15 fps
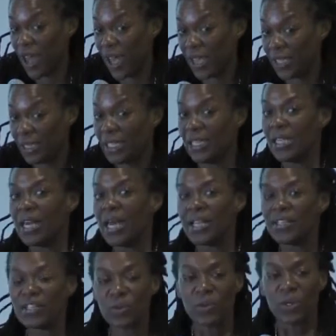fine.
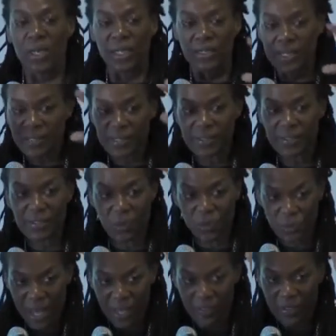And so this is sort
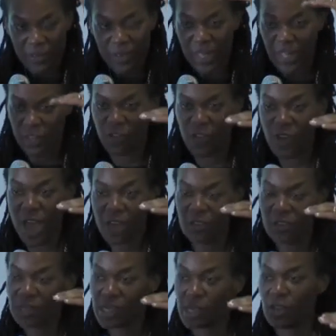of not something that the
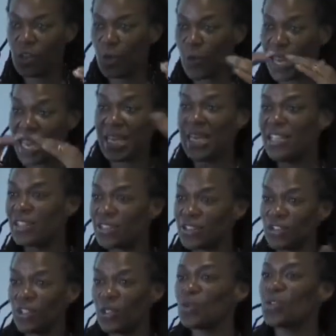faculty can do, but at an
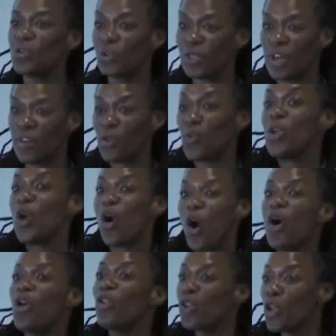institutional level, we
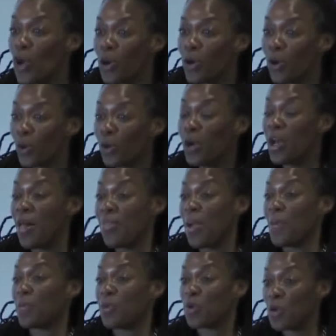all know
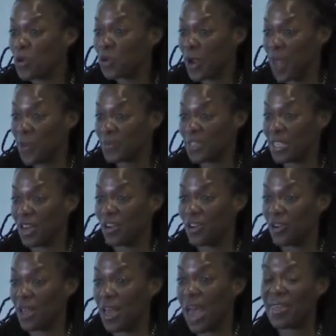that programs that
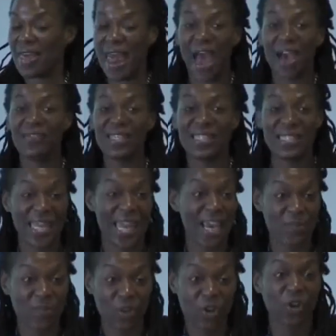are have these
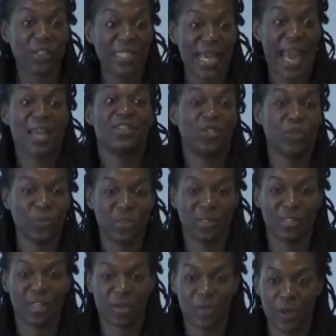names are attached to a
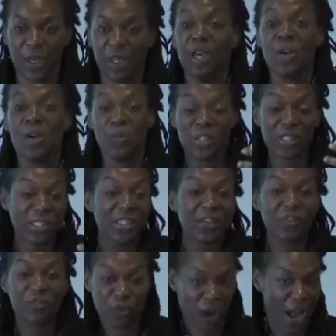stigma, which
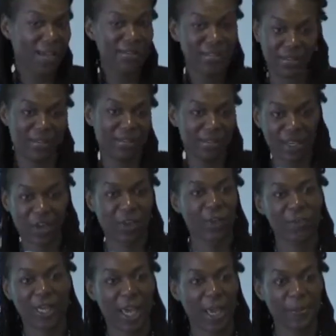give rise to these
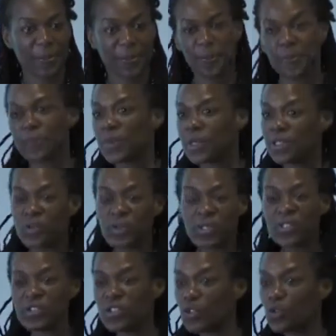stereotypes. So
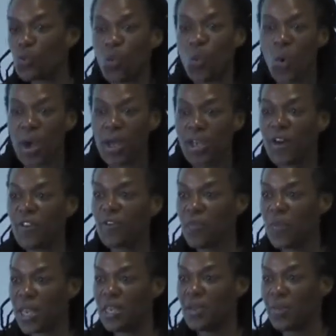this is just one of
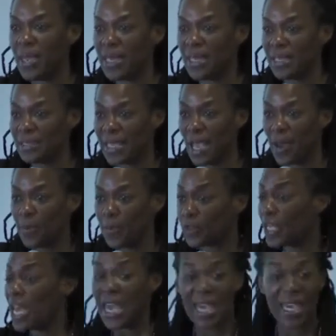many, many
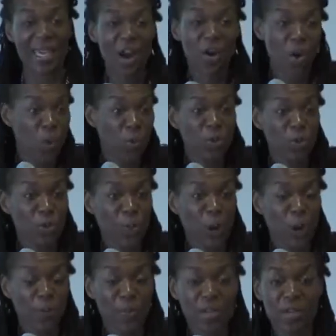examples. In our own
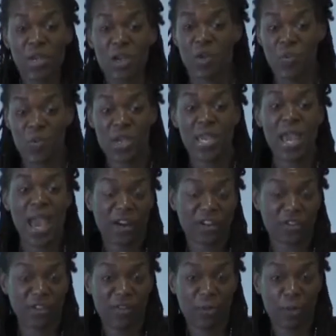department, we
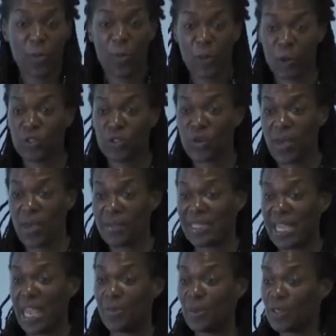actually have a proposal on the
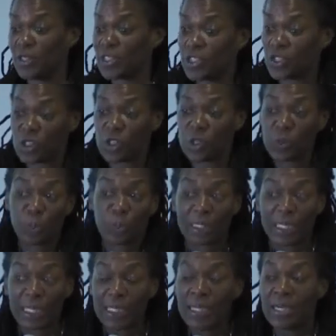table to
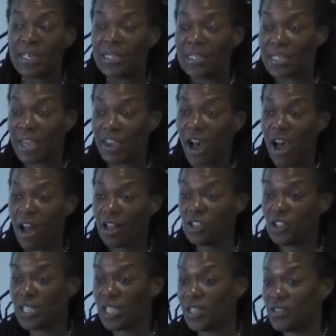split
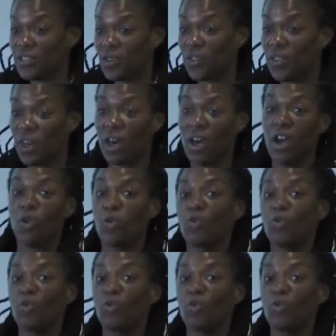psychology into the